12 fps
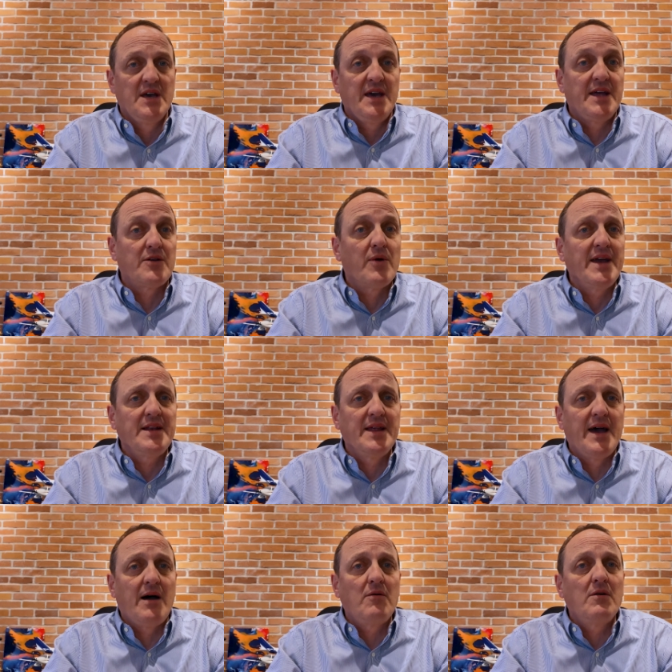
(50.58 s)
And right
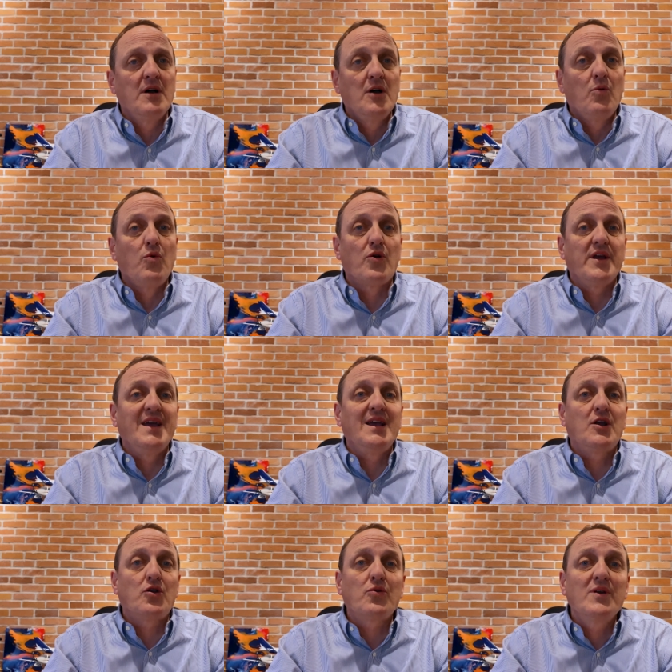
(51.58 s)
now, we're
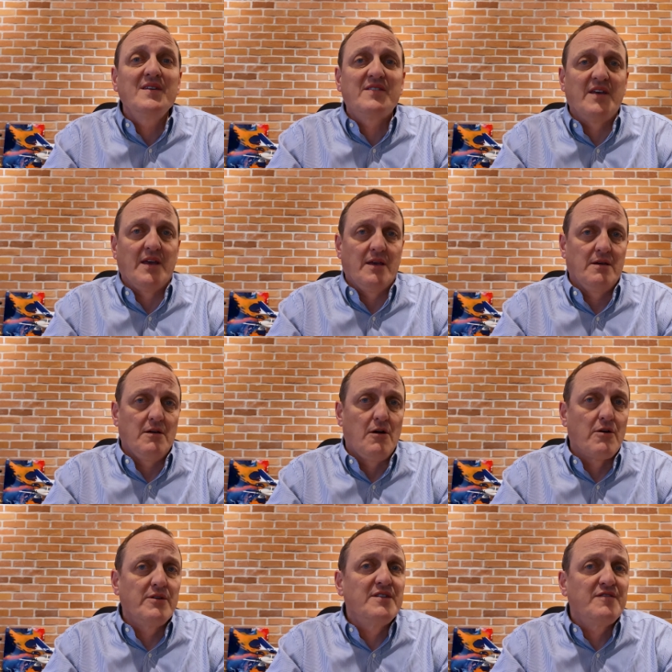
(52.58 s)
increasing
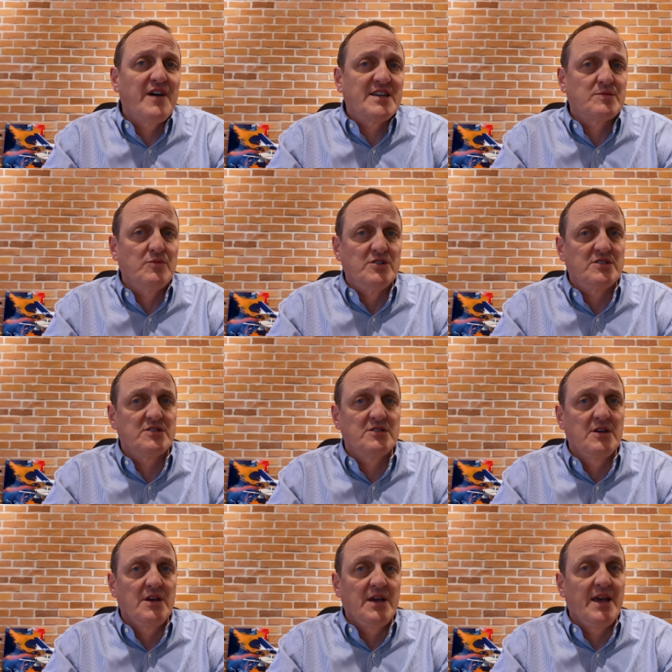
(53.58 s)
our investments
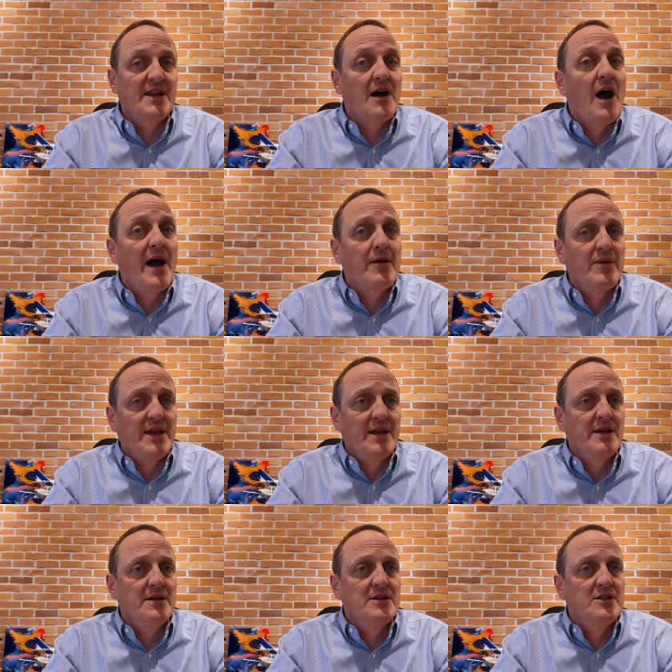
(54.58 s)
and
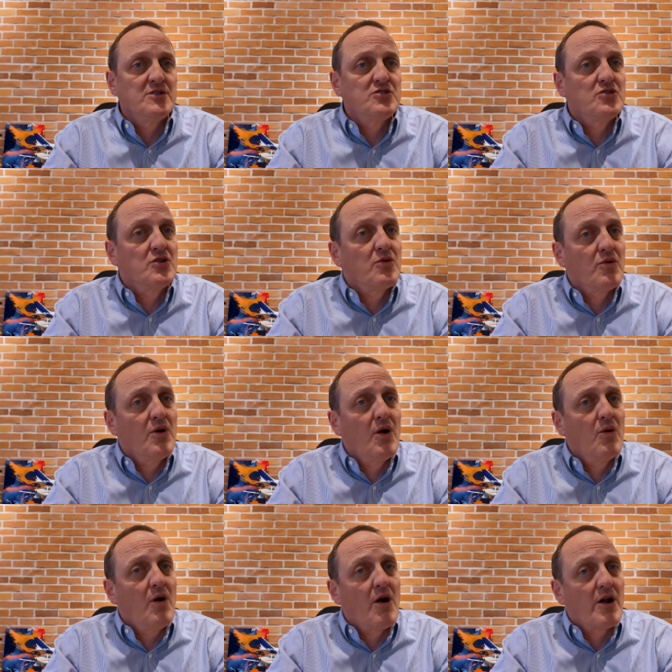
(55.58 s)
hiring to
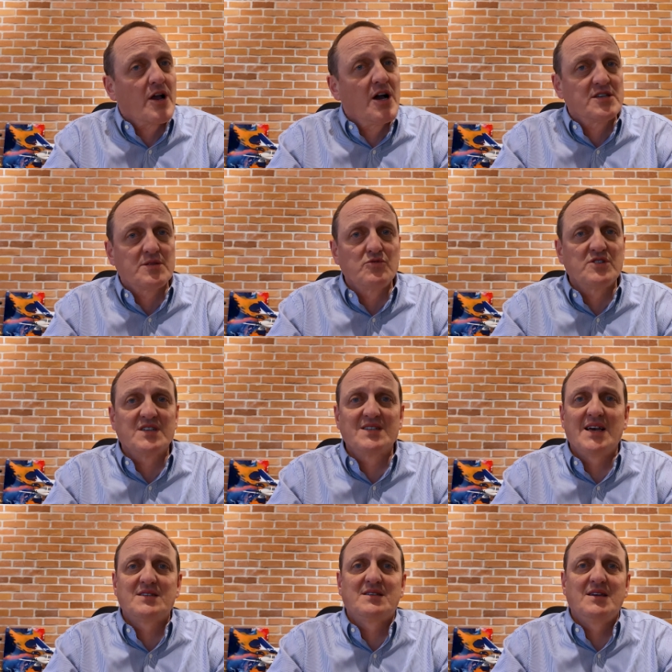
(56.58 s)
grow our customer
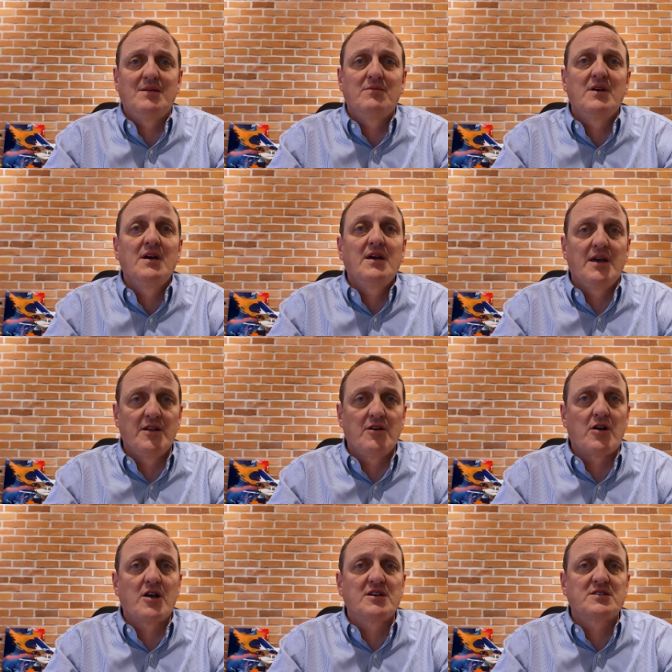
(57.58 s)
success team and
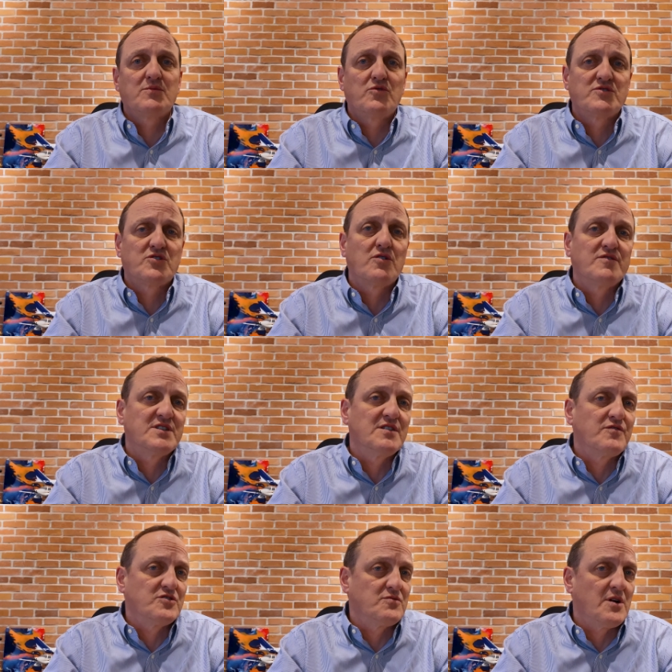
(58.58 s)
our customer service
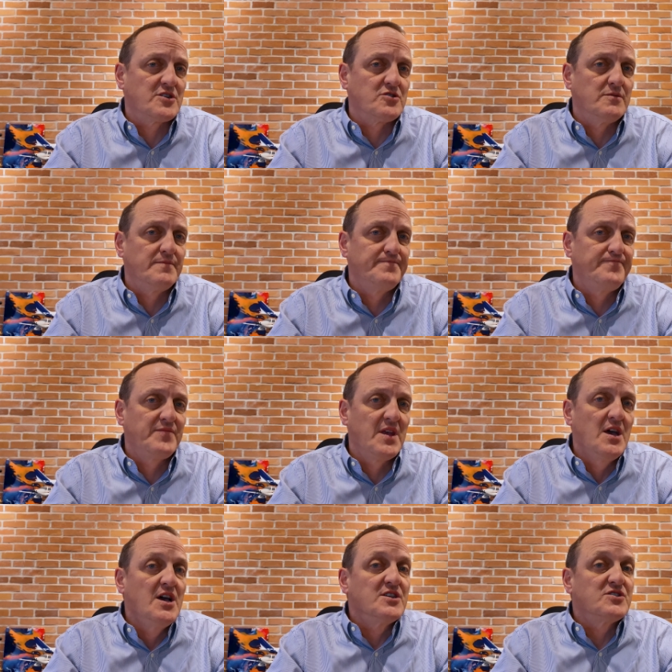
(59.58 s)
infrastructure
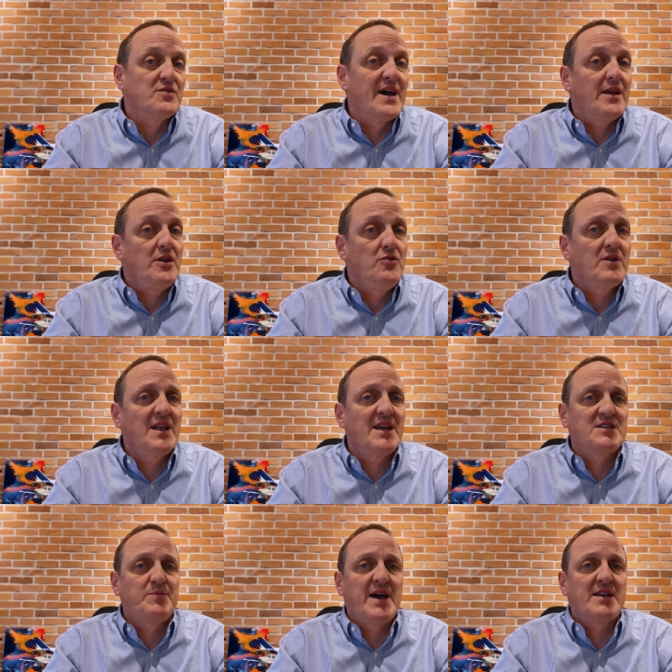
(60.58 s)
so that you can
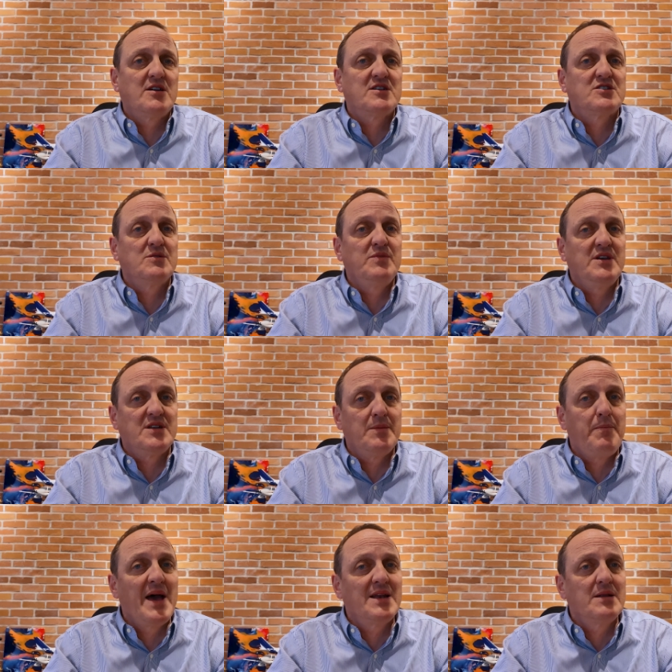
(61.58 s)
expect us to be a
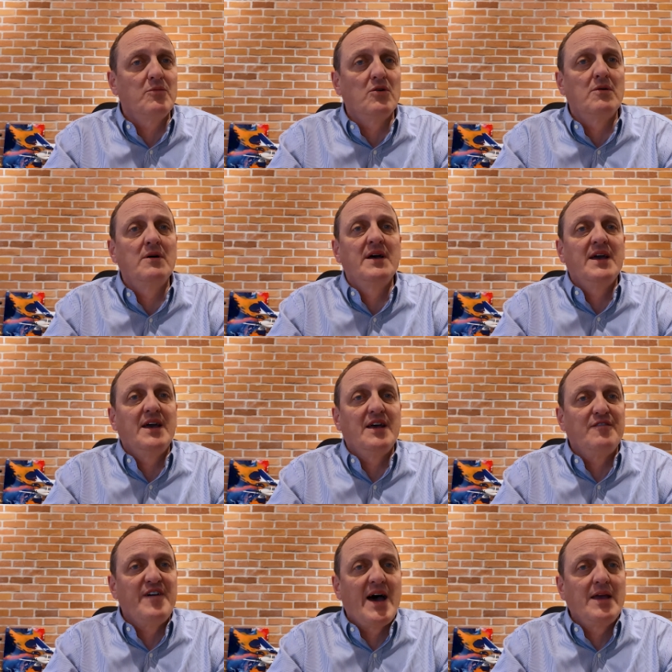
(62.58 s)
dependable
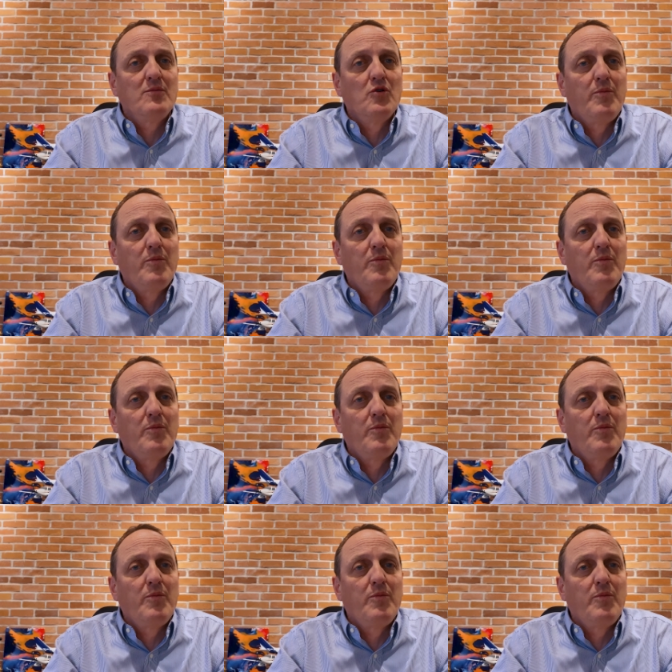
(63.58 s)
and valuable